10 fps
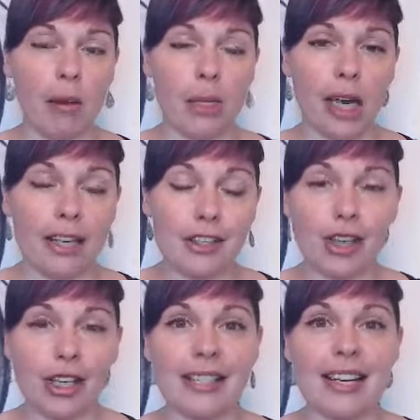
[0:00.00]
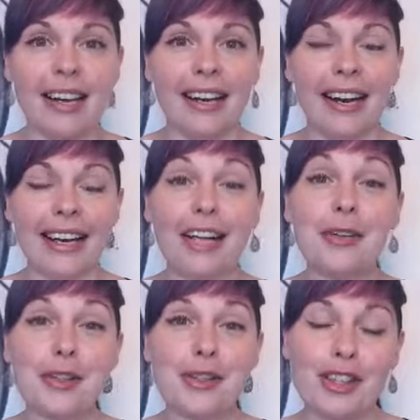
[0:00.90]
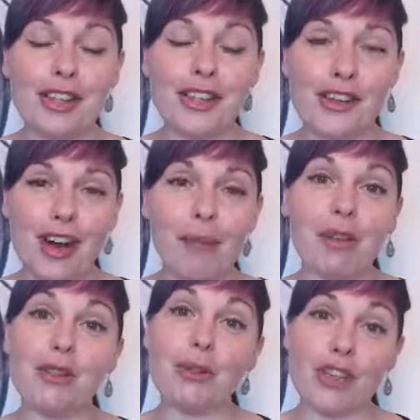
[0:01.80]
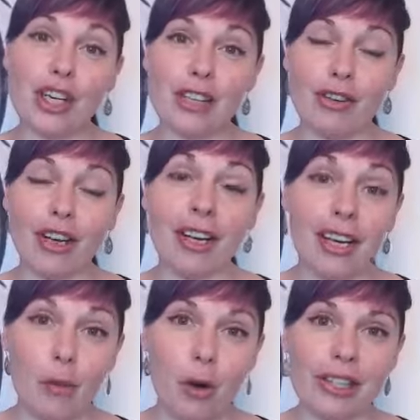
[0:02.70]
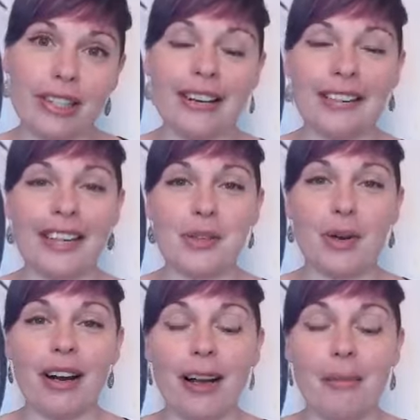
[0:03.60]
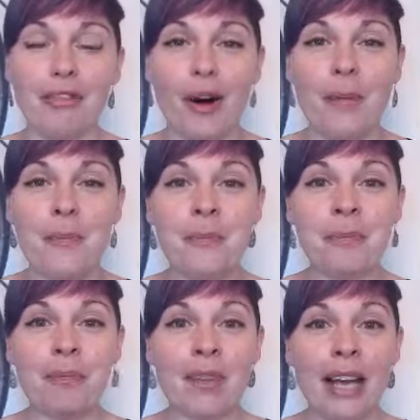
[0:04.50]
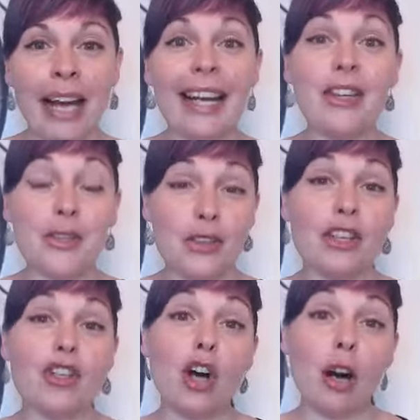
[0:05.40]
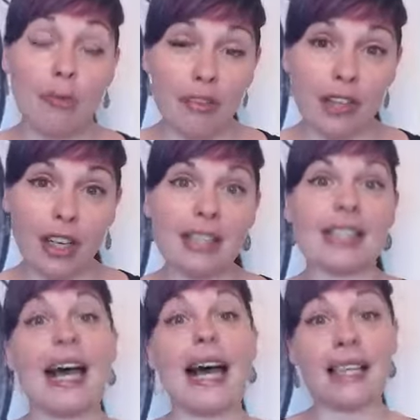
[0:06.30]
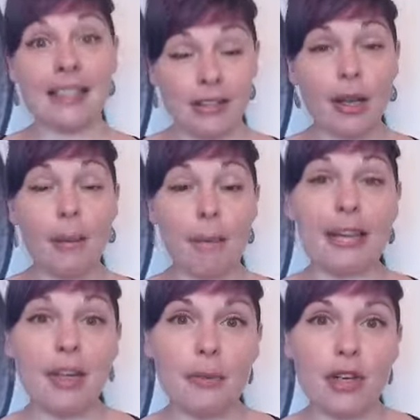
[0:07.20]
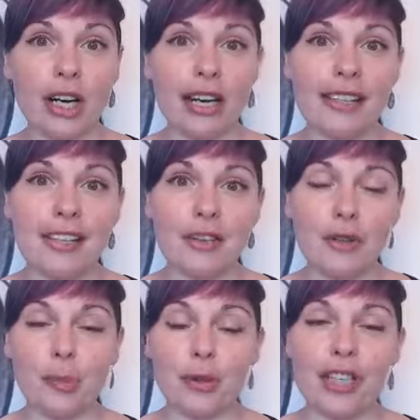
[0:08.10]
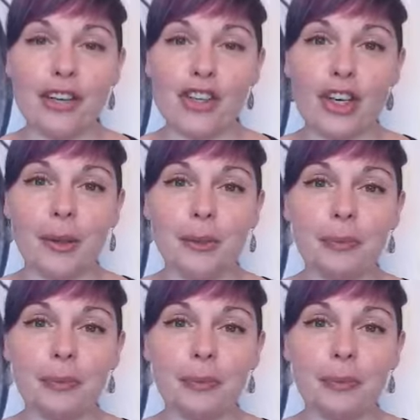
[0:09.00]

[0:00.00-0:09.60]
I'm an actress, and I used to teach drama to children in Malta. That's where I am from. And I used to teach confidence and make them realize their full potential.